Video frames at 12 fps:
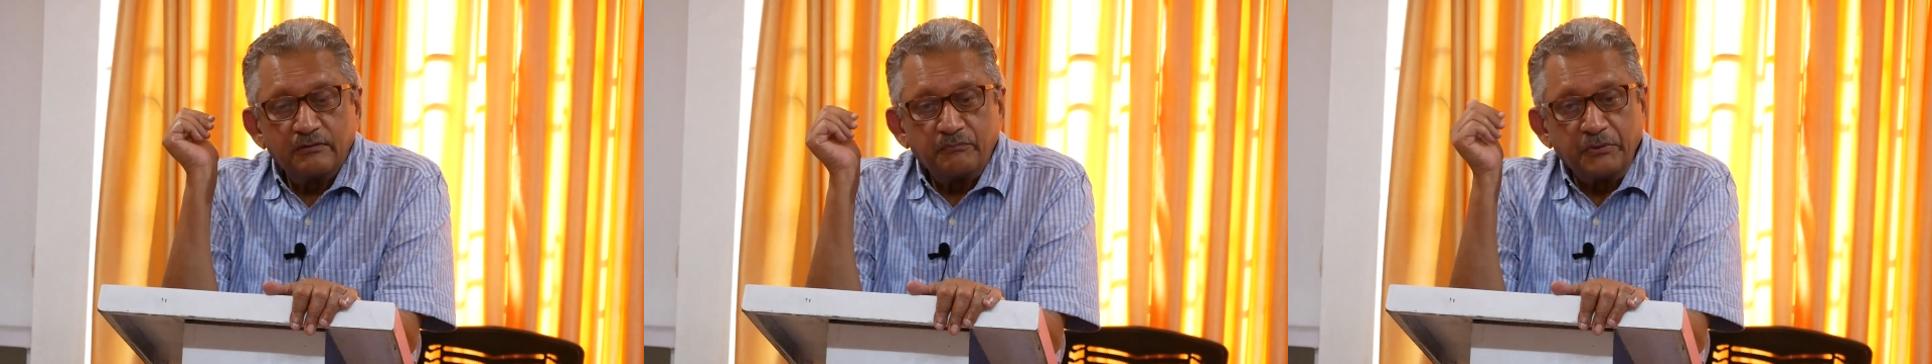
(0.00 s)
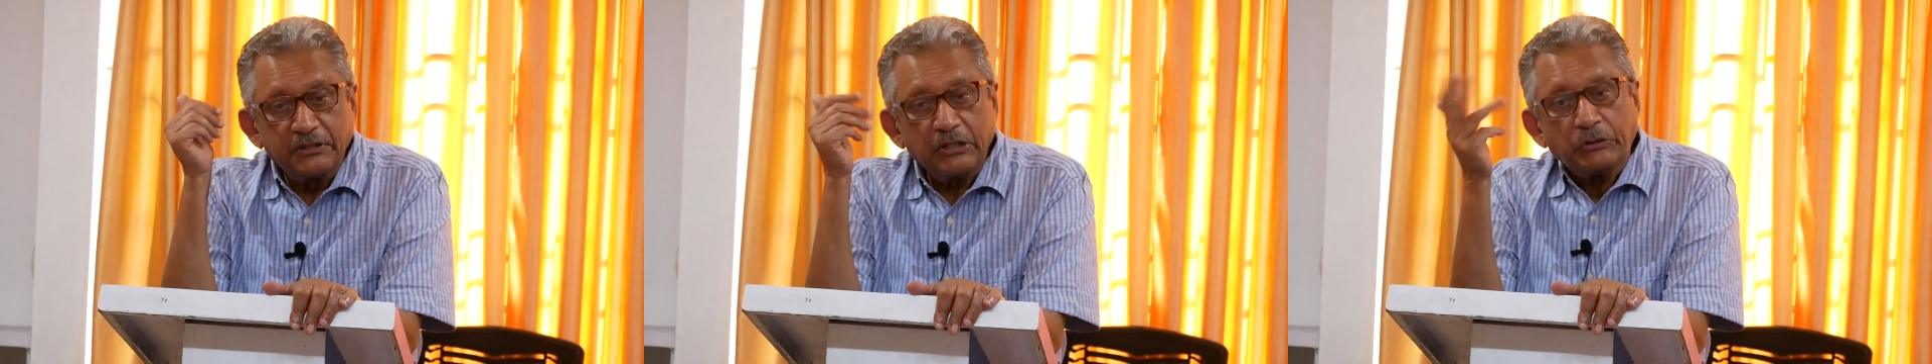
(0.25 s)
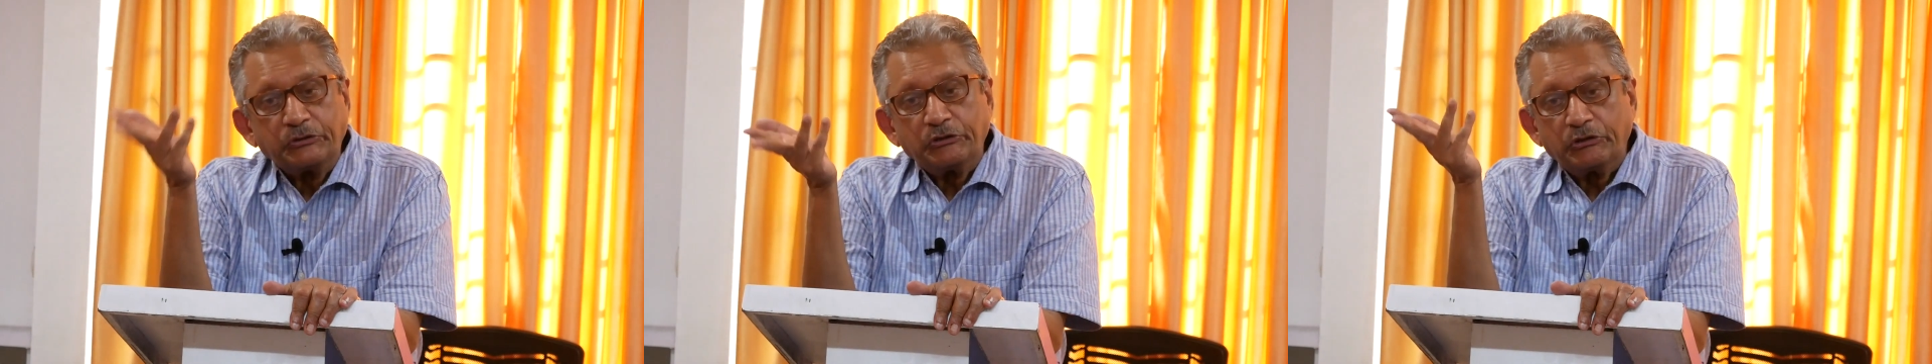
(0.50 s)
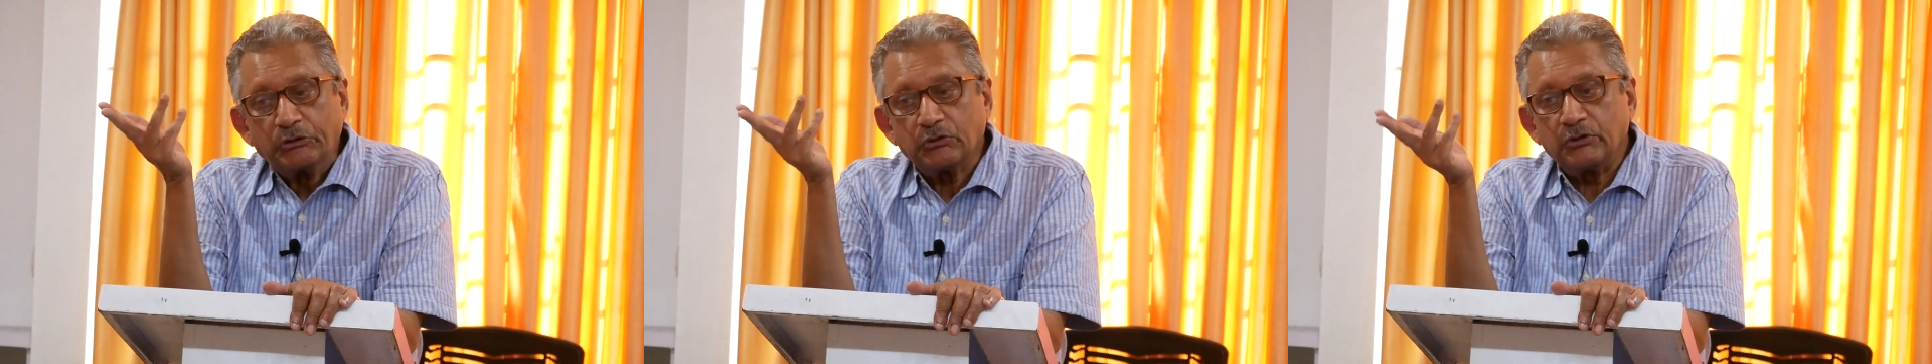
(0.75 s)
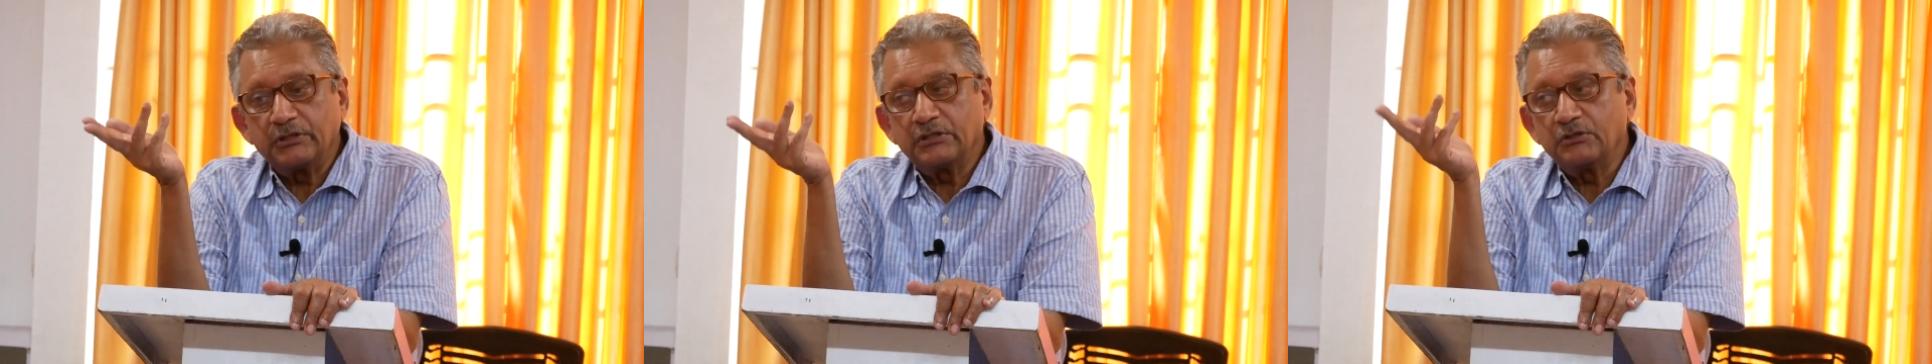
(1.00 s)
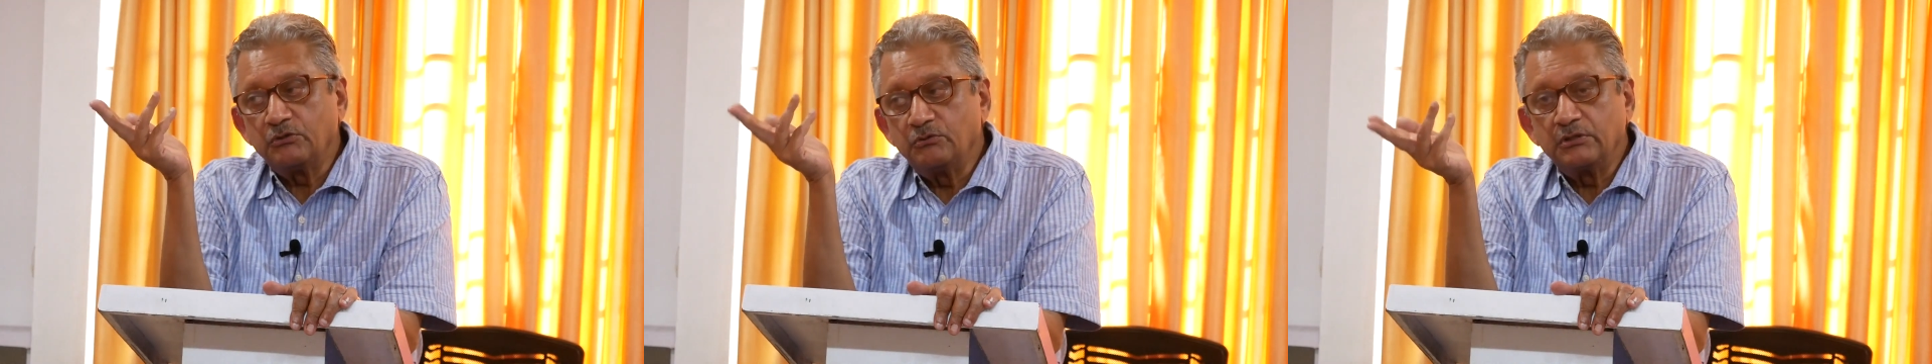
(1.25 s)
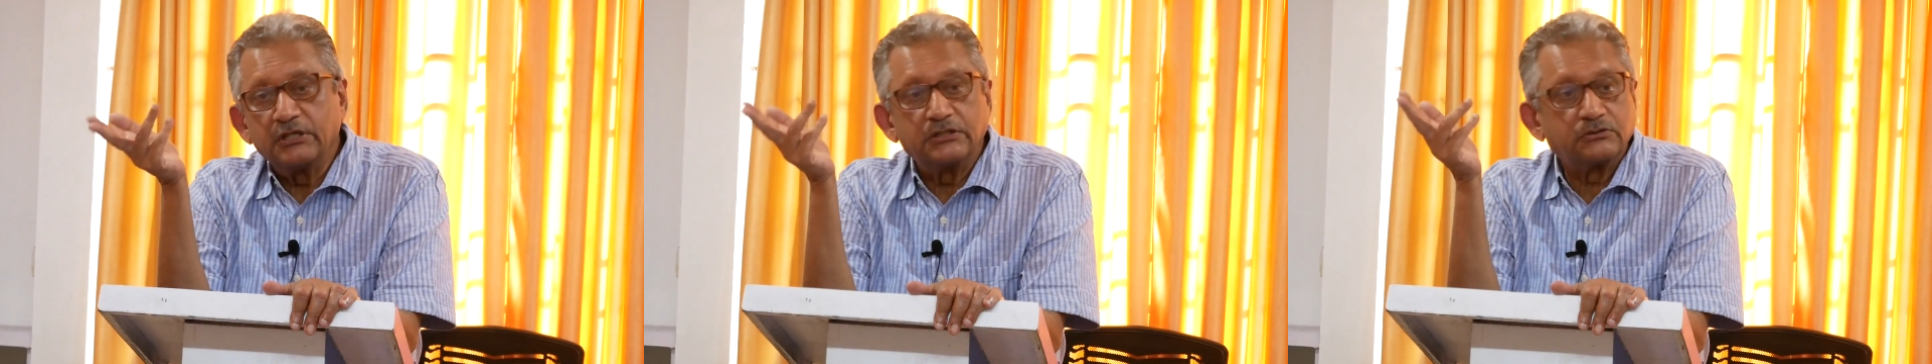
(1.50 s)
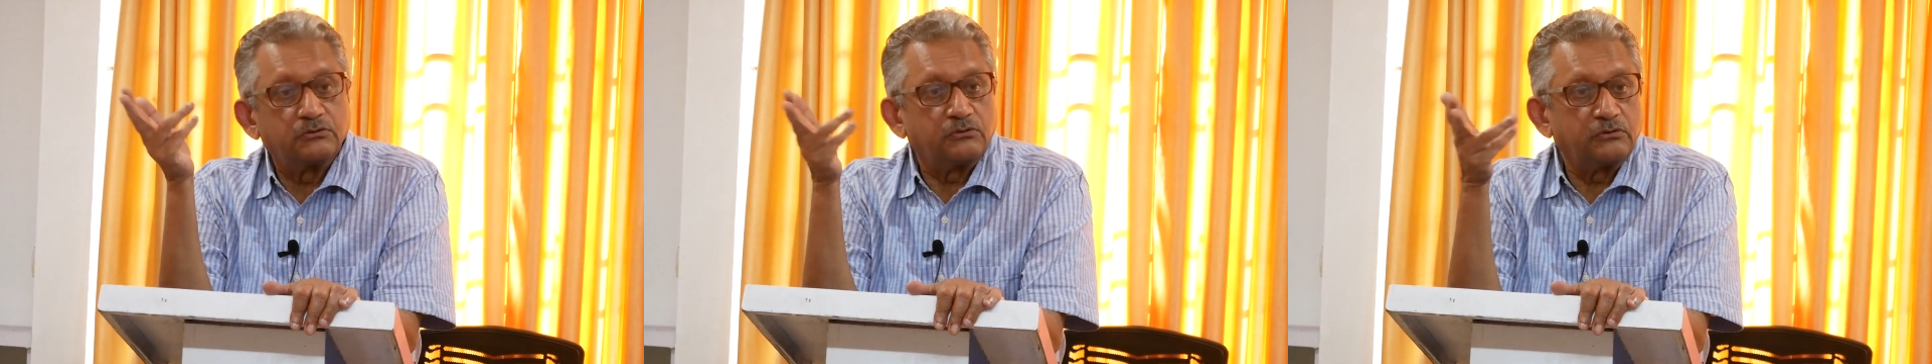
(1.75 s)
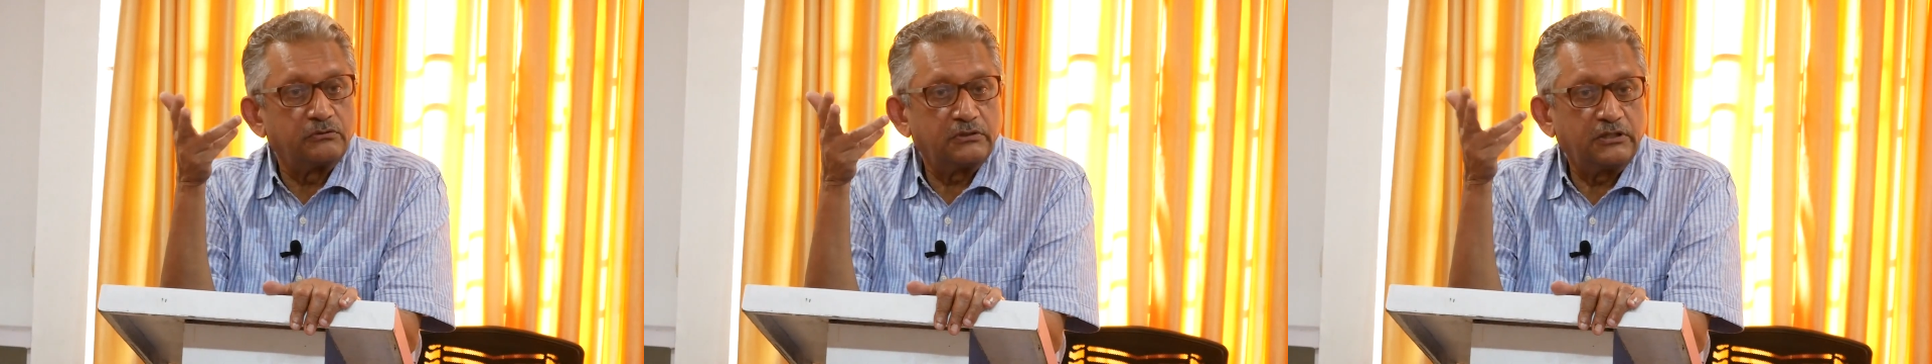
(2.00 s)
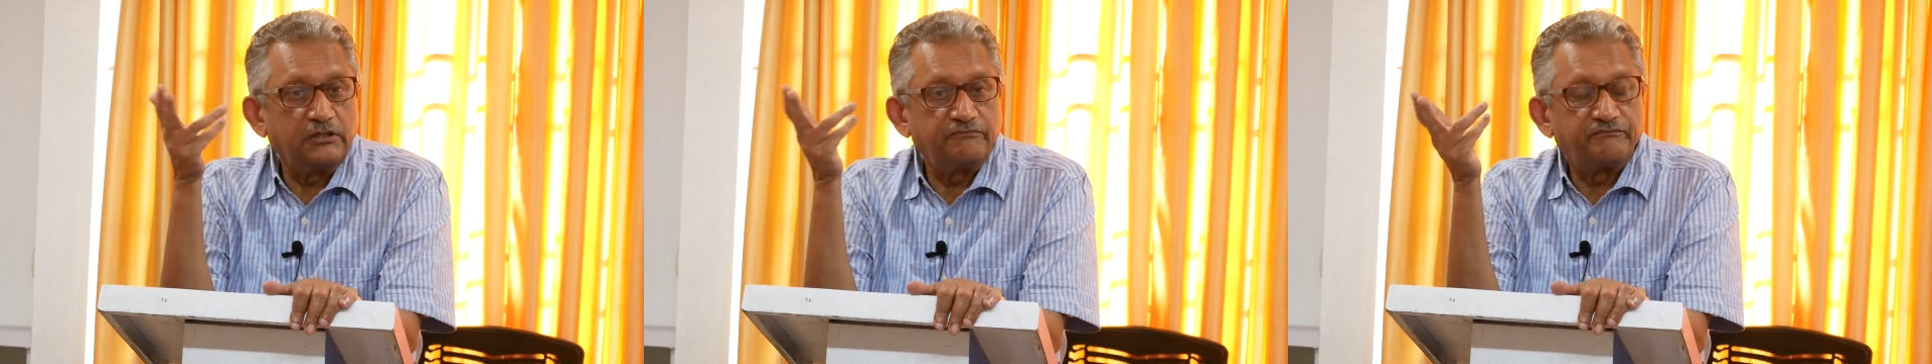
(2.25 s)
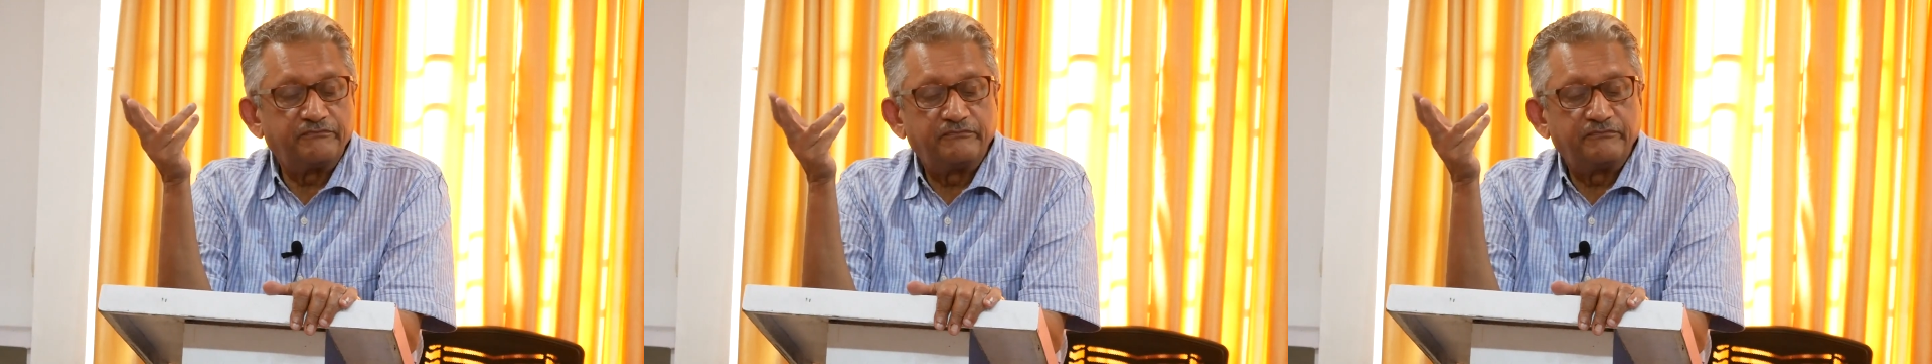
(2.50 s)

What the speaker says: without your knowing, you will get to know if